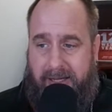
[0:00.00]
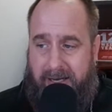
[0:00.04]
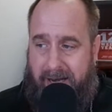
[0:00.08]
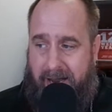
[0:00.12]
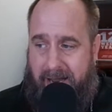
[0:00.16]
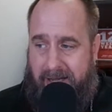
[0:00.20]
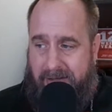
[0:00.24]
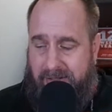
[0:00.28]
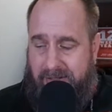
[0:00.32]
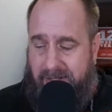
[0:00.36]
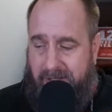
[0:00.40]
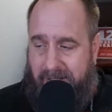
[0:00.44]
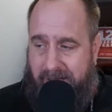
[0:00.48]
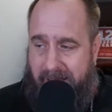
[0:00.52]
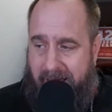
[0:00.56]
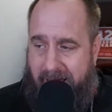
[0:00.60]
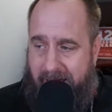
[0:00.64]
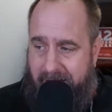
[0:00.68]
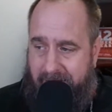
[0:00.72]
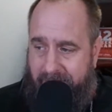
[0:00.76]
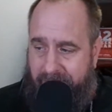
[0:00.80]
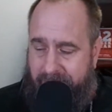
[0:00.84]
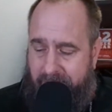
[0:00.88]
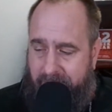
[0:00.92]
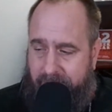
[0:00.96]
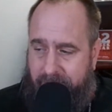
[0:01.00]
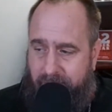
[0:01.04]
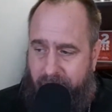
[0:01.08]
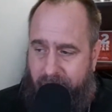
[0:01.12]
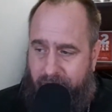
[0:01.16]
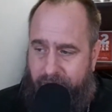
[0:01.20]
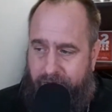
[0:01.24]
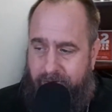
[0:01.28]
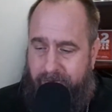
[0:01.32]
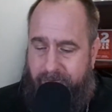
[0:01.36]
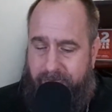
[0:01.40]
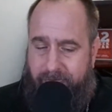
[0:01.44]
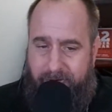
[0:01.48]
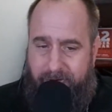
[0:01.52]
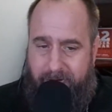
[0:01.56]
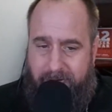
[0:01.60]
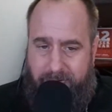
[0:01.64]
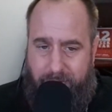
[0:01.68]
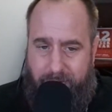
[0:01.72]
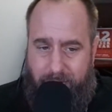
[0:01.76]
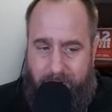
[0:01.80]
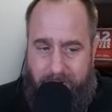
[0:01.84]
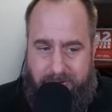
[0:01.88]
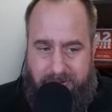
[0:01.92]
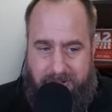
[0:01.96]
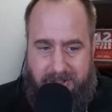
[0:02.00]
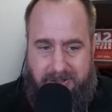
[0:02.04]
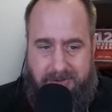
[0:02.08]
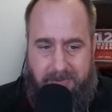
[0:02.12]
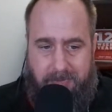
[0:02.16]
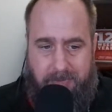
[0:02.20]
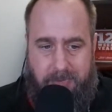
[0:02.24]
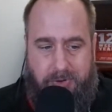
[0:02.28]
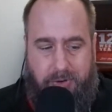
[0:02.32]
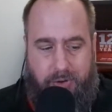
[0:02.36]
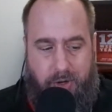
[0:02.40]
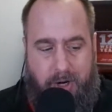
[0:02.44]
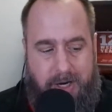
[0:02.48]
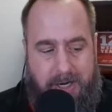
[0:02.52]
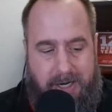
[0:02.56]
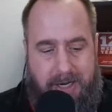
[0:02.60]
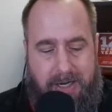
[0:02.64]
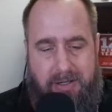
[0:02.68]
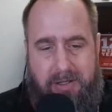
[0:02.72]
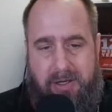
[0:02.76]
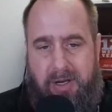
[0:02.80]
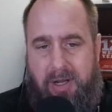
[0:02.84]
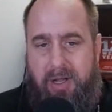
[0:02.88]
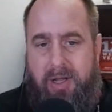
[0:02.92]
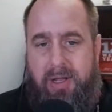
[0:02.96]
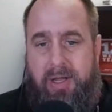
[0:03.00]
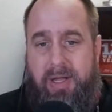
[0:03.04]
It has a lot of different filtering systems straight in.